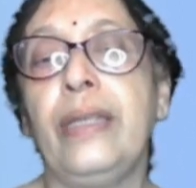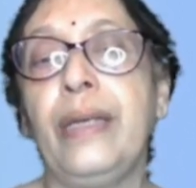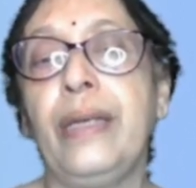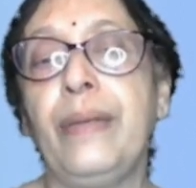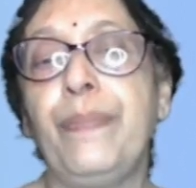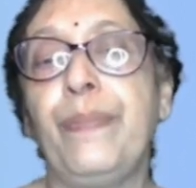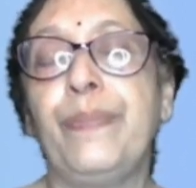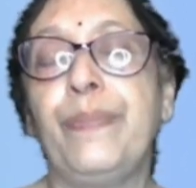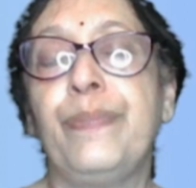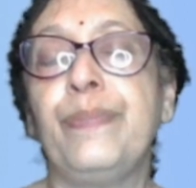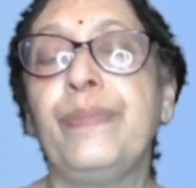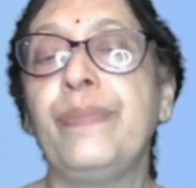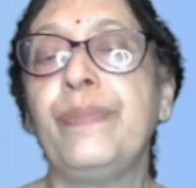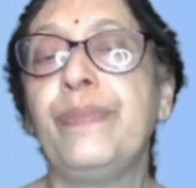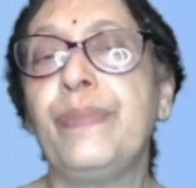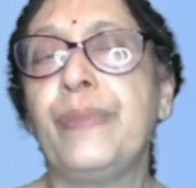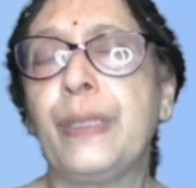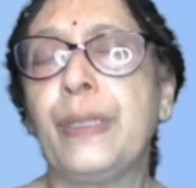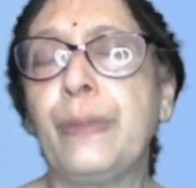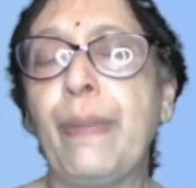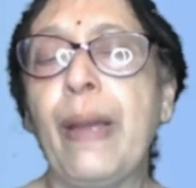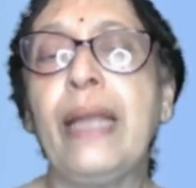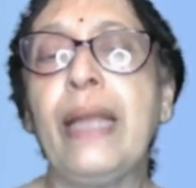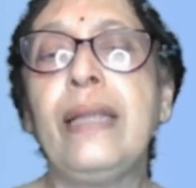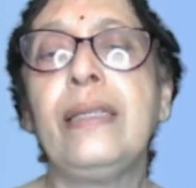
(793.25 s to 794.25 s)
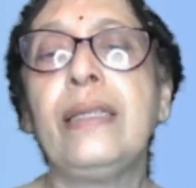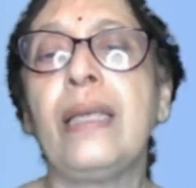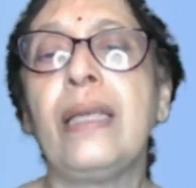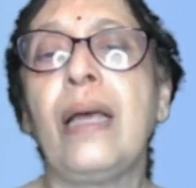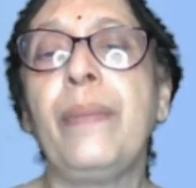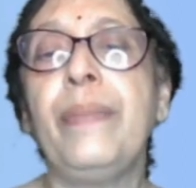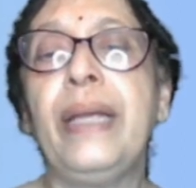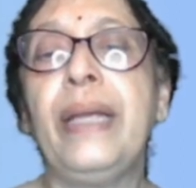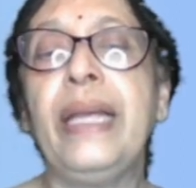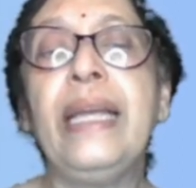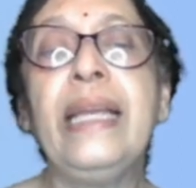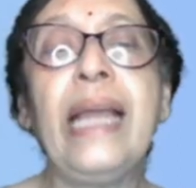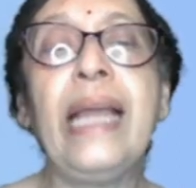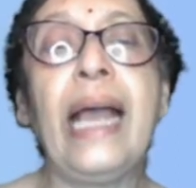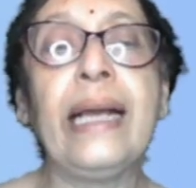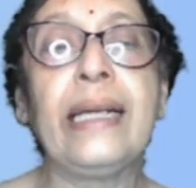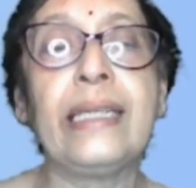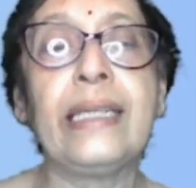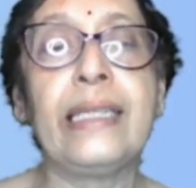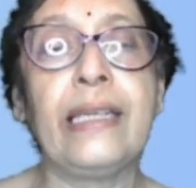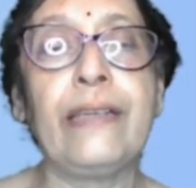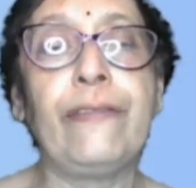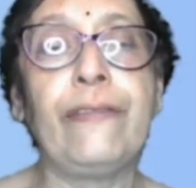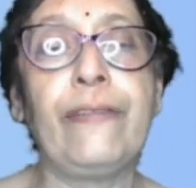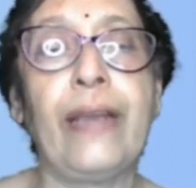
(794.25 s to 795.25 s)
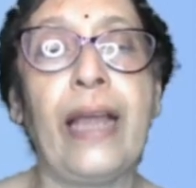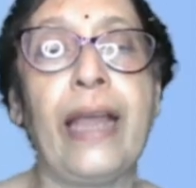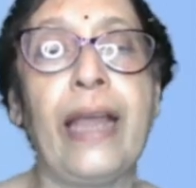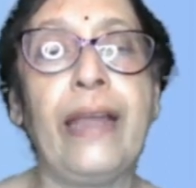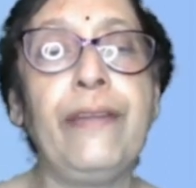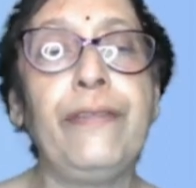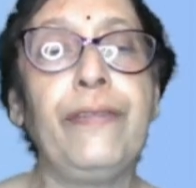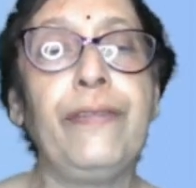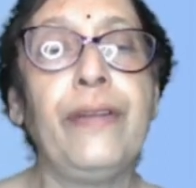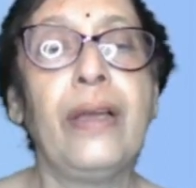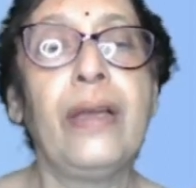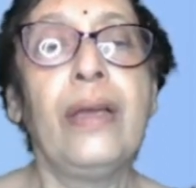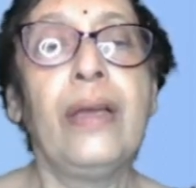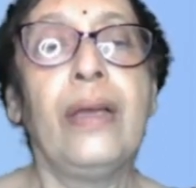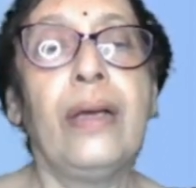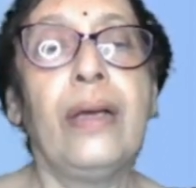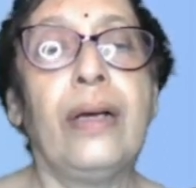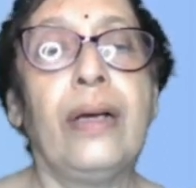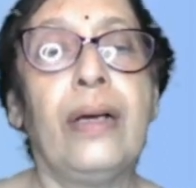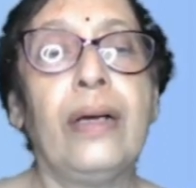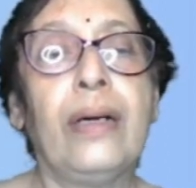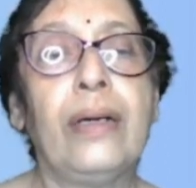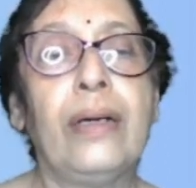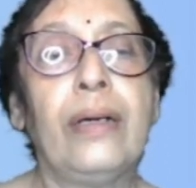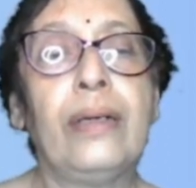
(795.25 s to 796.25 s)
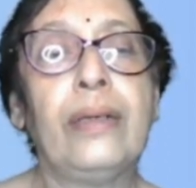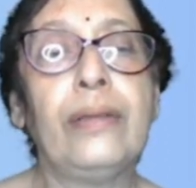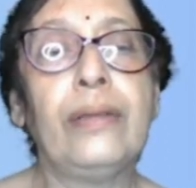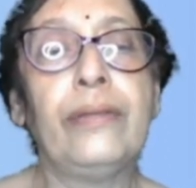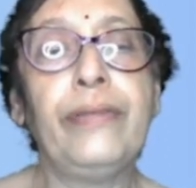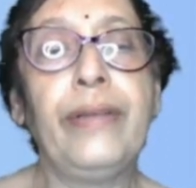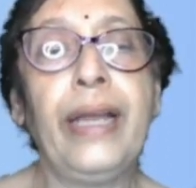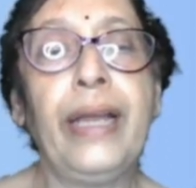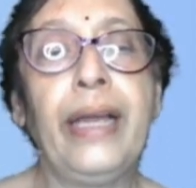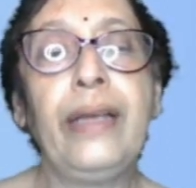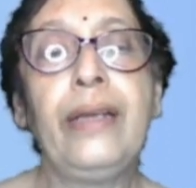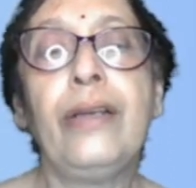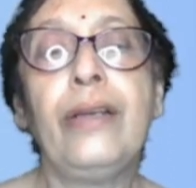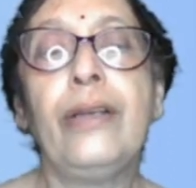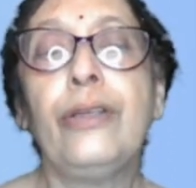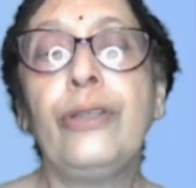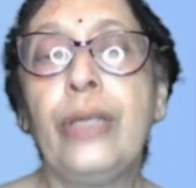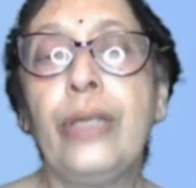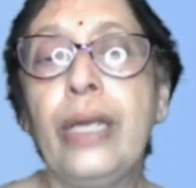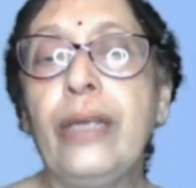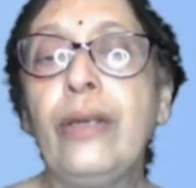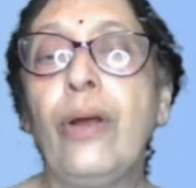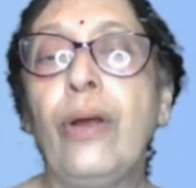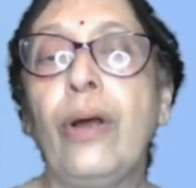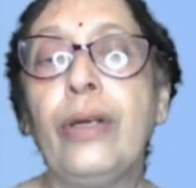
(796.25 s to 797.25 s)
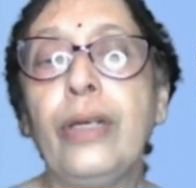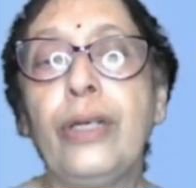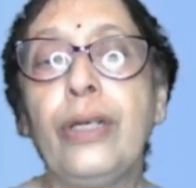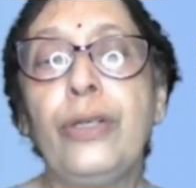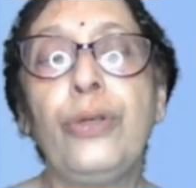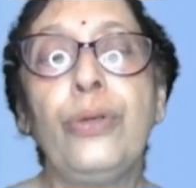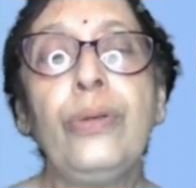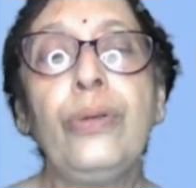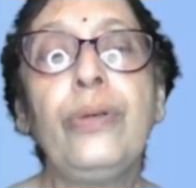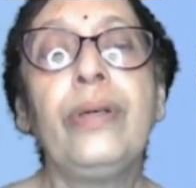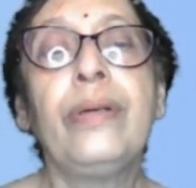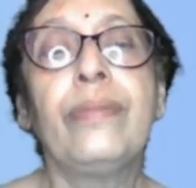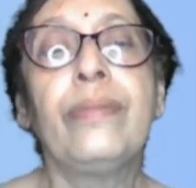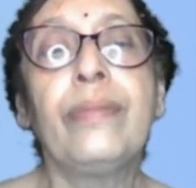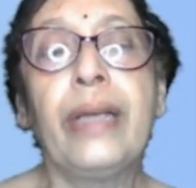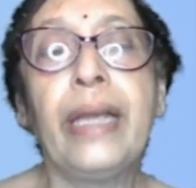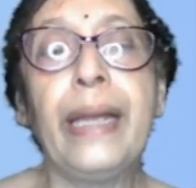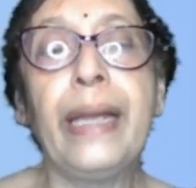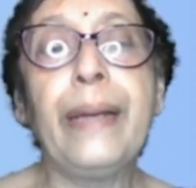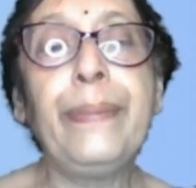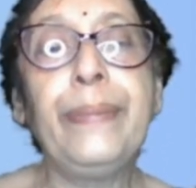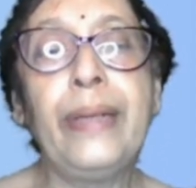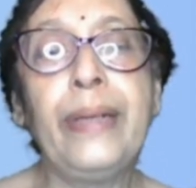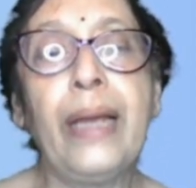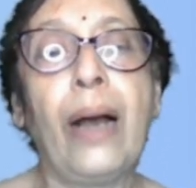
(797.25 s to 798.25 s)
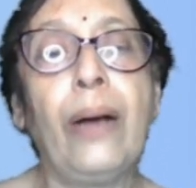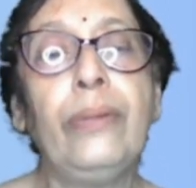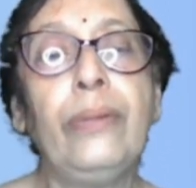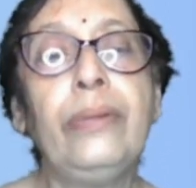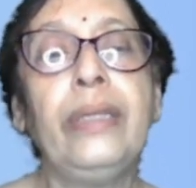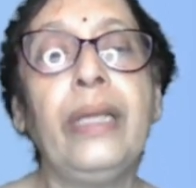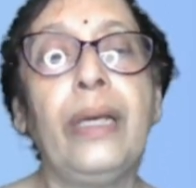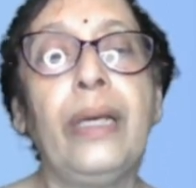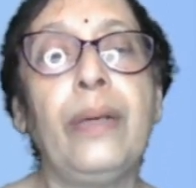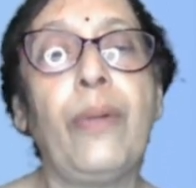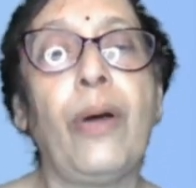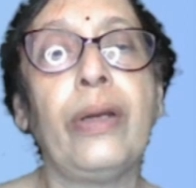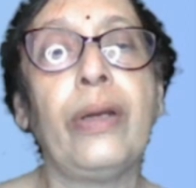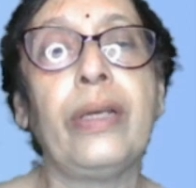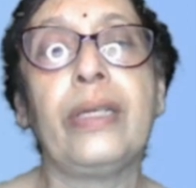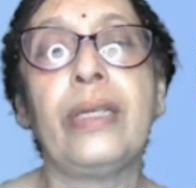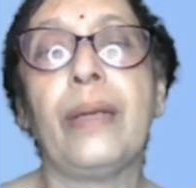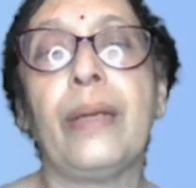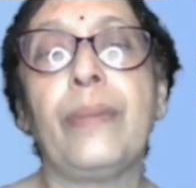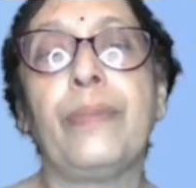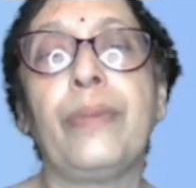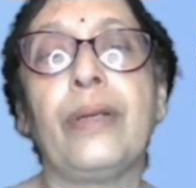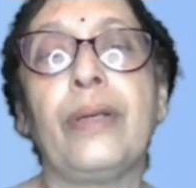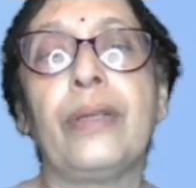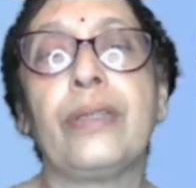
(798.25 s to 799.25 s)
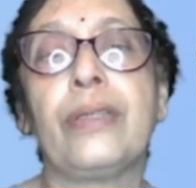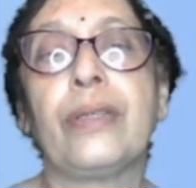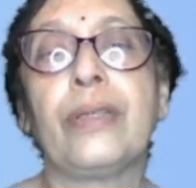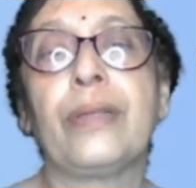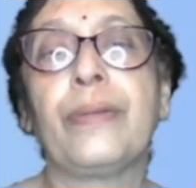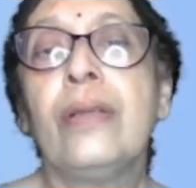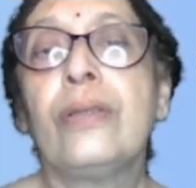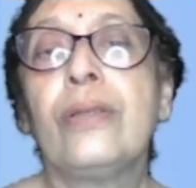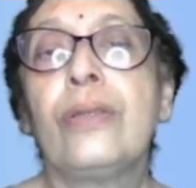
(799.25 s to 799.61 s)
They spend some inactive life where in order to keep down their body temperature.